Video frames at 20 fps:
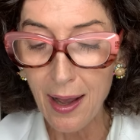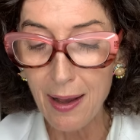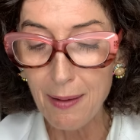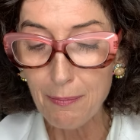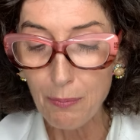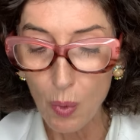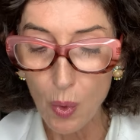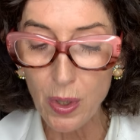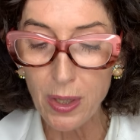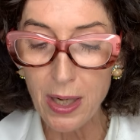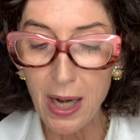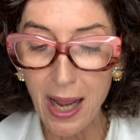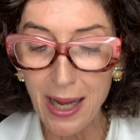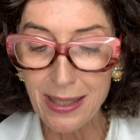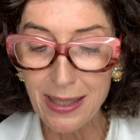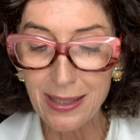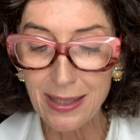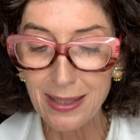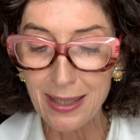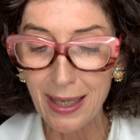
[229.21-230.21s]
more
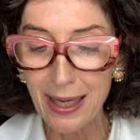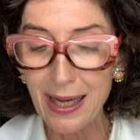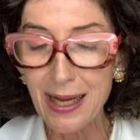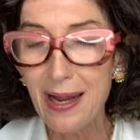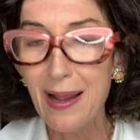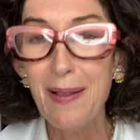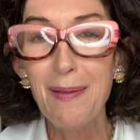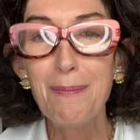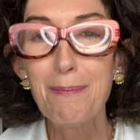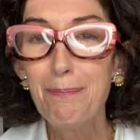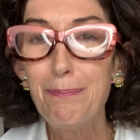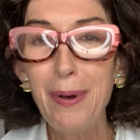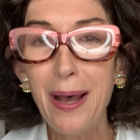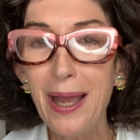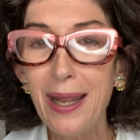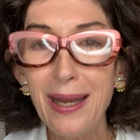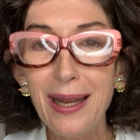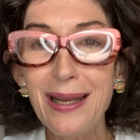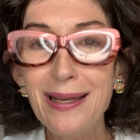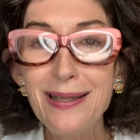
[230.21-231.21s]
nicely,
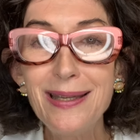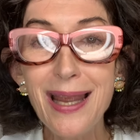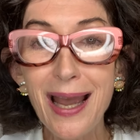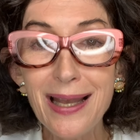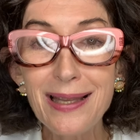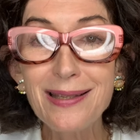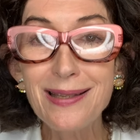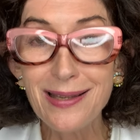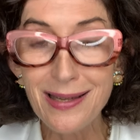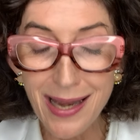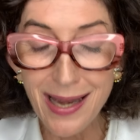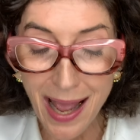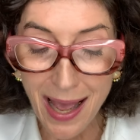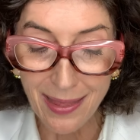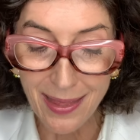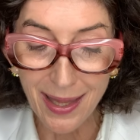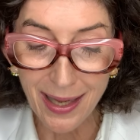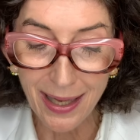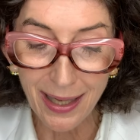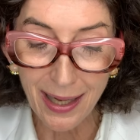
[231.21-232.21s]
but it does
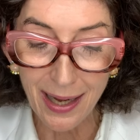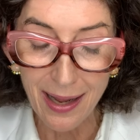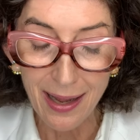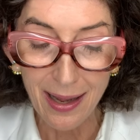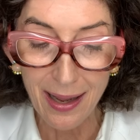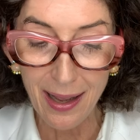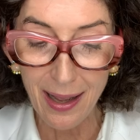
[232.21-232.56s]
nothing